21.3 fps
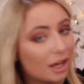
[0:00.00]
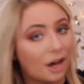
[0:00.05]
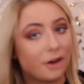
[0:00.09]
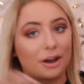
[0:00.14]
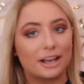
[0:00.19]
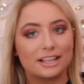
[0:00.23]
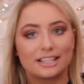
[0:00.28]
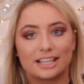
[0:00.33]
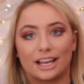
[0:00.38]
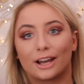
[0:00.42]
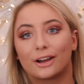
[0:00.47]
though
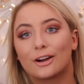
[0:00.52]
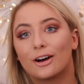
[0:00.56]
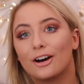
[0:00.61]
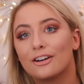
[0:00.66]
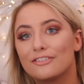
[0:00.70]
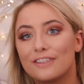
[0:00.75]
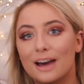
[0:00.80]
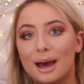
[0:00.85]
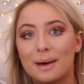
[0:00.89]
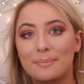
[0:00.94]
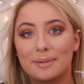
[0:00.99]
I said I got
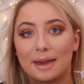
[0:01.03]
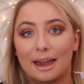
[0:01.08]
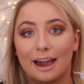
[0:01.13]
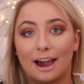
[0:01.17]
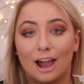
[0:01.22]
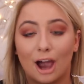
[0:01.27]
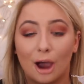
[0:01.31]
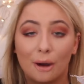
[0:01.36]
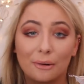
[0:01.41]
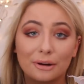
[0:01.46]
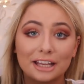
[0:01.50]
a fair bit,
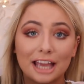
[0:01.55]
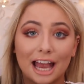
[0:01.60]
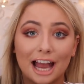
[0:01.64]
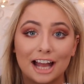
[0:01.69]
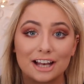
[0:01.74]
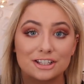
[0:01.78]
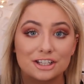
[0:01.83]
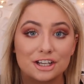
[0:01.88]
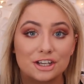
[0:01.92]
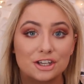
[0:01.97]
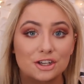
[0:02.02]
I only
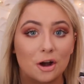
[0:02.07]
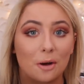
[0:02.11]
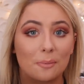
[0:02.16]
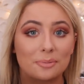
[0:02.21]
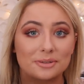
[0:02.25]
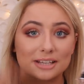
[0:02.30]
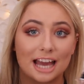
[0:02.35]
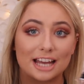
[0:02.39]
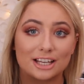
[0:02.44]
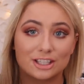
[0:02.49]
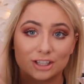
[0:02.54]
actually
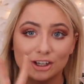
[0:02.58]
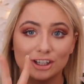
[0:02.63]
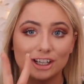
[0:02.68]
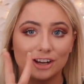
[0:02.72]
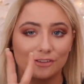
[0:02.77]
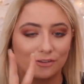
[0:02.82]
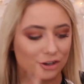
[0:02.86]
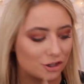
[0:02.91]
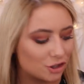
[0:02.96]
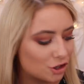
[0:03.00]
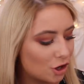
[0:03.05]
shopped at two
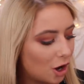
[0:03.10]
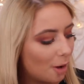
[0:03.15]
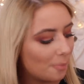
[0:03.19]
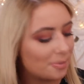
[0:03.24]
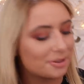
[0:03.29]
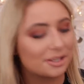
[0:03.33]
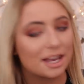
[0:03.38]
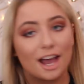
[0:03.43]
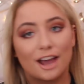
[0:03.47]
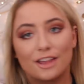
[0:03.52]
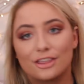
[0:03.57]
different
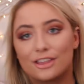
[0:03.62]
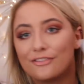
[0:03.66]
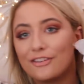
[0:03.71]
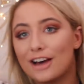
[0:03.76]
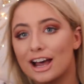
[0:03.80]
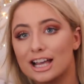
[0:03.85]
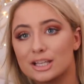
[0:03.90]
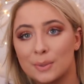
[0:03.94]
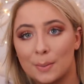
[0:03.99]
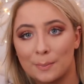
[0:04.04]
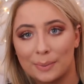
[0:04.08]
shops. The
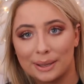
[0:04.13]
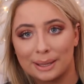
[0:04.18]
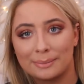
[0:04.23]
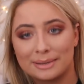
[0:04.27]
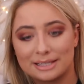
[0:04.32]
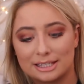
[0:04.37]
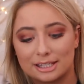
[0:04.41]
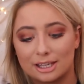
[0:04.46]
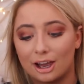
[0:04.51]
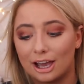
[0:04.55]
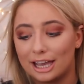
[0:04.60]
first one being
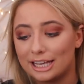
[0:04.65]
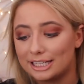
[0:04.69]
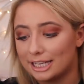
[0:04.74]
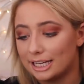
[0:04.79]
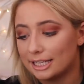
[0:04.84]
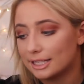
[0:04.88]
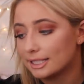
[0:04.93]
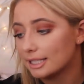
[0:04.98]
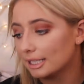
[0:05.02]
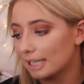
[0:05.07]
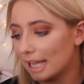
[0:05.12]

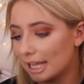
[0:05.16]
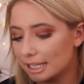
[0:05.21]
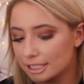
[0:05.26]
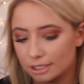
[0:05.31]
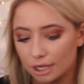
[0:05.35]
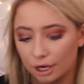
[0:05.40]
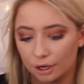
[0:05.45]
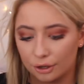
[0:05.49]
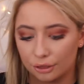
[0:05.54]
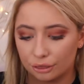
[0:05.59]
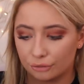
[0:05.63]
Missguided, so let's
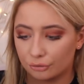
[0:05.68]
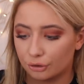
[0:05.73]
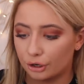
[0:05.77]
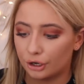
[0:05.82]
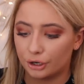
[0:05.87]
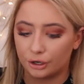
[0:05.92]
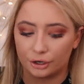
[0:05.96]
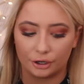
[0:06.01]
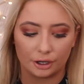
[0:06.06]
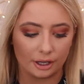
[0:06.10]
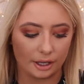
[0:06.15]
go
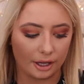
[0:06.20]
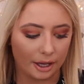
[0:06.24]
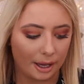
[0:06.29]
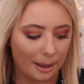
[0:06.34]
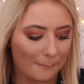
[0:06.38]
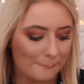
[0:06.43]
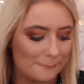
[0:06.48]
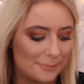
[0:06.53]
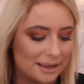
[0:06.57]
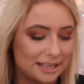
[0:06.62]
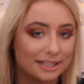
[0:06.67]
through
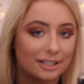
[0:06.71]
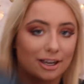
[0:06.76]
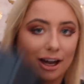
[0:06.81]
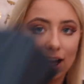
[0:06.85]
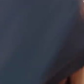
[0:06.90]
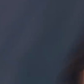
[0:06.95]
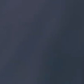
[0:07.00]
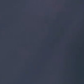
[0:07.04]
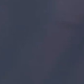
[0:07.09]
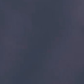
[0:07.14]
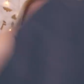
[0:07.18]

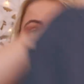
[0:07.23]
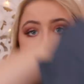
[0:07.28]
Missguided